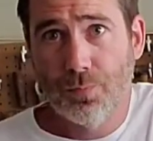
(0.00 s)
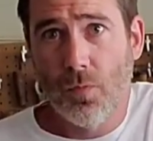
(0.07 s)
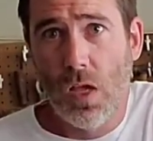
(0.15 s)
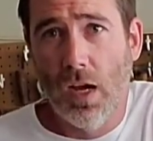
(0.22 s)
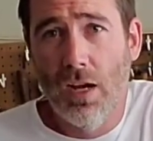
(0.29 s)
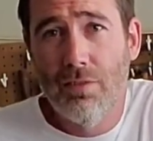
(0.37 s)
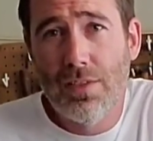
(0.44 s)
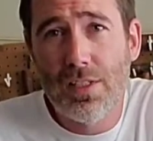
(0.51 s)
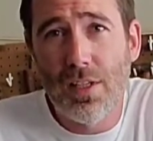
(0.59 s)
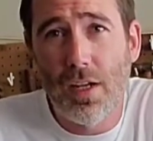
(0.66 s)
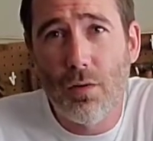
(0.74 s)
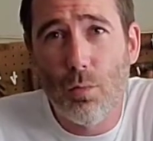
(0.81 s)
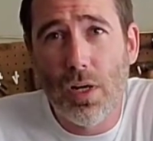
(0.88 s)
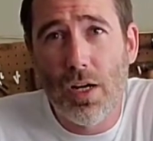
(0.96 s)
I haven't
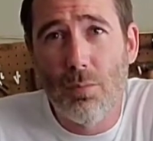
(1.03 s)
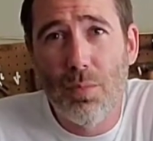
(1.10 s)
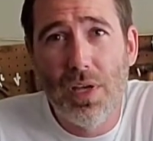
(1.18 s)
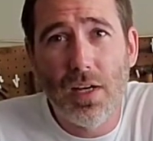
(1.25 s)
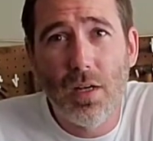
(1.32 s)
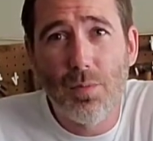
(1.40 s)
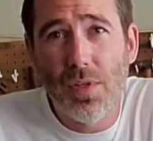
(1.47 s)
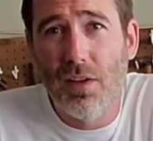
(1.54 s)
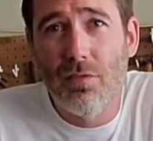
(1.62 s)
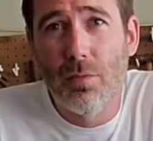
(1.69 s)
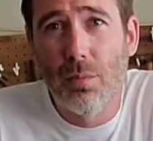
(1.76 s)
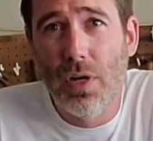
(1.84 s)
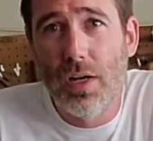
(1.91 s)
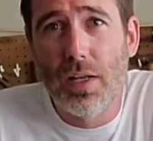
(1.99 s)
decided what kind of pickups. I haven't
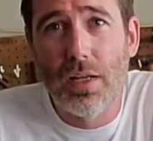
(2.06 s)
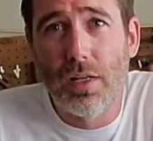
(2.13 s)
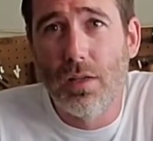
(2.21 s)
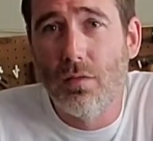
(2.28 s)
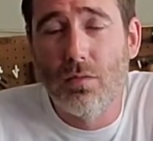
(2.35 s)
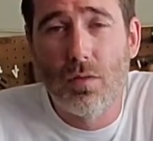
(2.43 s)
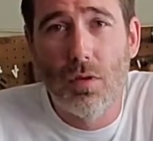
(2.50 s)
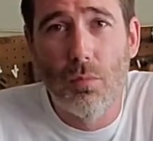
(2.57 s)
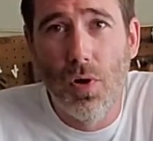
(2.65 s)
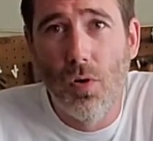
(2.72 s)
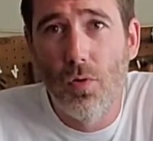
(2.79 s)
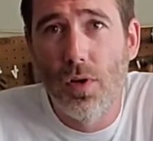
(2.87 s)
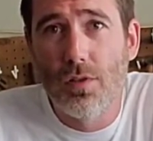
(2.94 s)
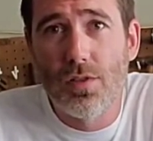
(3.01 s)
bought any
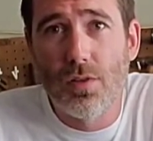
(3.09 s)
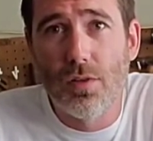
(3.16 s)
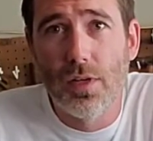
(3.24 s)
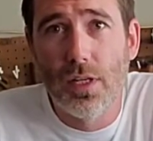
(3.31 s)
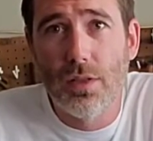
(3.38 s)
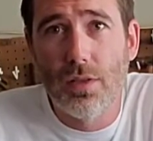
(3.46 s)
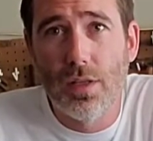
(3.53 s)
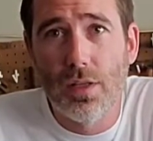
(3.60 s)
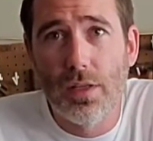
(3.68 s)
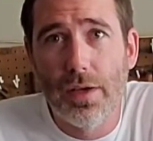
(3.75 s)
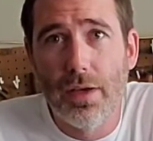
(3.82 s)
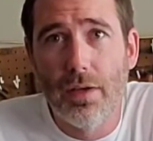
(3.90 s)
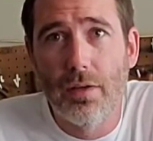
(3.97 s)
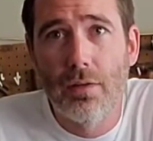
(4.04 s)
components or anything
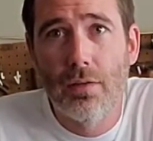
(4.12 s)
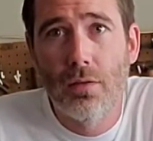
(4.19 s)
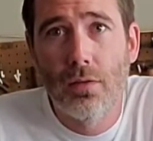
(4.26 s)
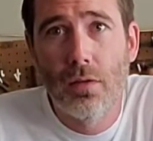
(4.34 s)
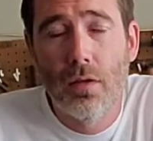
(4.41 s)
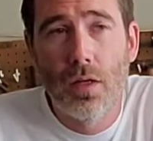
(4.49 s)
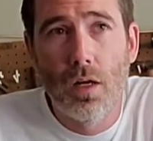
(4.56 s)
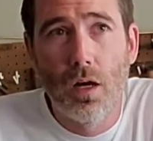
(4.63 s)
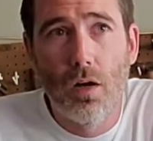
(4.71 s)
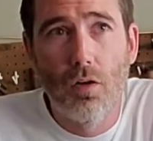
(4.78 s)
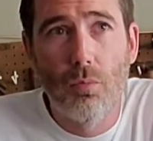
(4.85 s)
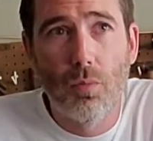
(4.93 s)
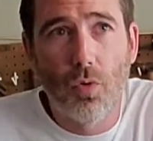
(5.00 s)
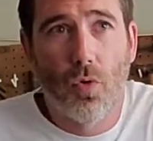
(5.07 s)
yet.
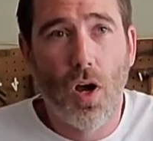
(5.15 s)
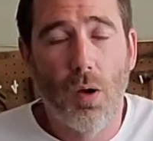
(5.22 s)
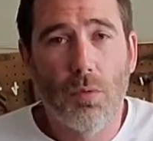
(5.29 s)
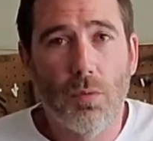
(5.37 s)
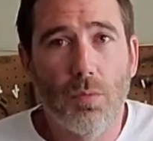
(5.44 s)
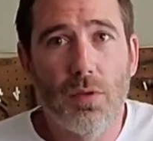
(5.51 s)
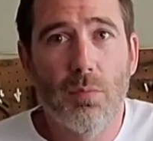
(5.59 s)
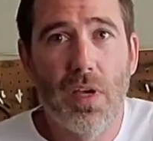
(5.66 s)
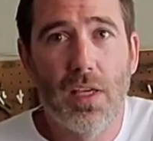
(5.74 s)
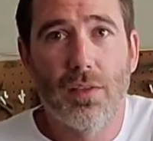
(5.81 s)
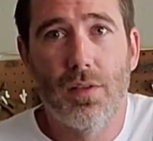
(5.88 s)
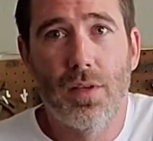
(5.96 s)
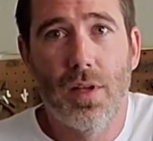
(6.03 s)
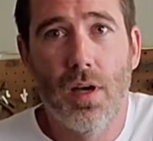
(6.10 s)
I'll probably make the
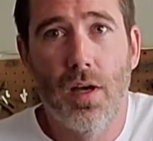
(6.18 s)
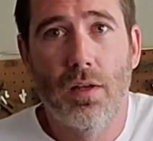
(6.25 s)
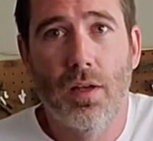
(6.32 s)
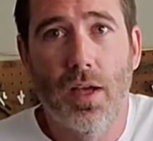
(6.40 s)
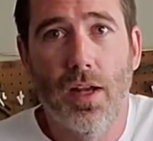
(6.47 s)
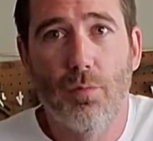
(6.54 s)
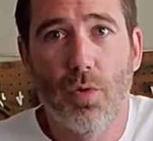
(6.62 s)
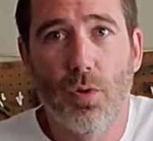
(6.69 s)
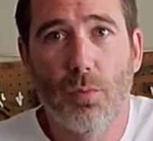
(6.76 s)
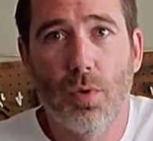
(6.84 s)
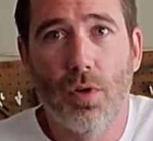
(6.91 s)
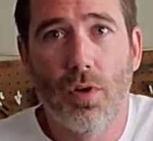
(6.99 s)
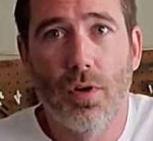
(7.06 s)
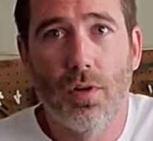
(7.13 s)
nut out of purple
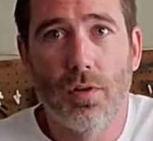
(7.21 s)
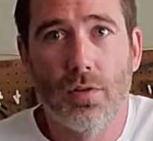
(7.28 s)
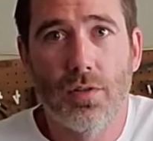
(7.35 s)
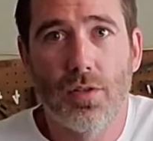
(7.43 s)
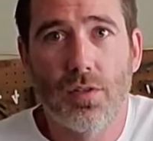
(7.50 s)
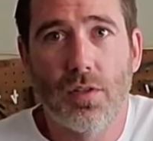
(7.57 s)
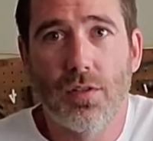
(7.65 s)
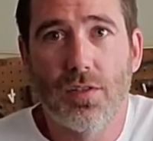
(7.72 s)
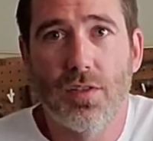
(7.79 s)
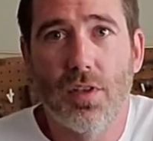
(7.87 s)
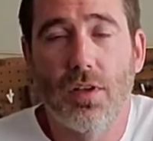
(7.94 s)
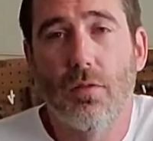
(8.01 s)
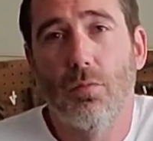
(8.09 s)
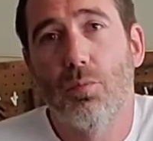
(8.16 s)
heart just because
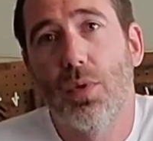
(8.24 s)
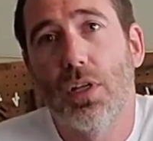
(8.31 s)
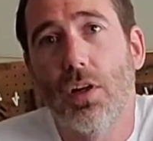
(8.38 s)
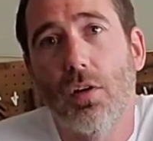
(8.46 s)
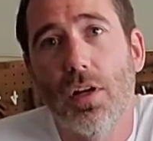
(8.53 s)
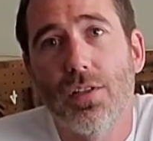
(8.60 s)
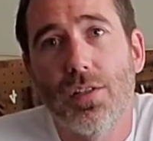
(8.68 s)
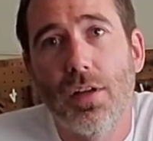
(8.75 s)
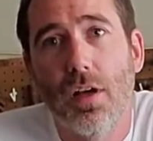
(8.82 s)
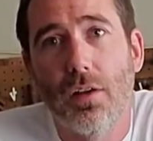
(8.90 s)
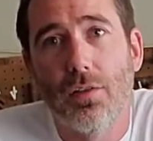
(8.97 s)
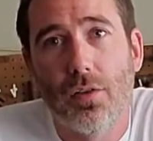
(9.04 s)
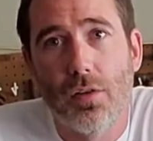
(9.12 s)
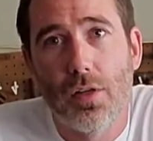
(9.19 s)
the PRS nut
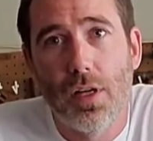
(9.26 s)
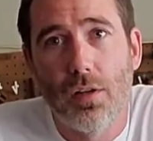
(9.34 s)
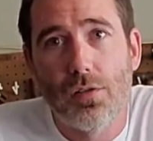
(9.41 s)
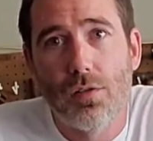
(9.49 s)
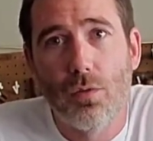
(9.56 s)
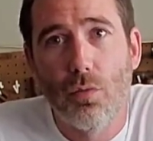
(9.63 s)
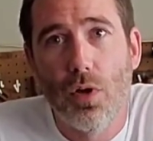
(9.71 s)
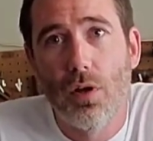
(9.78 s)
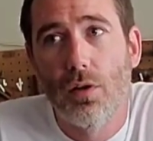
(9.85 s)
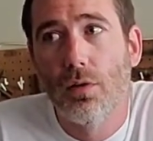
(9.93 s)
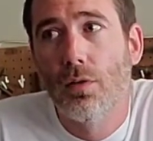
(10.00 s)
turned out so well.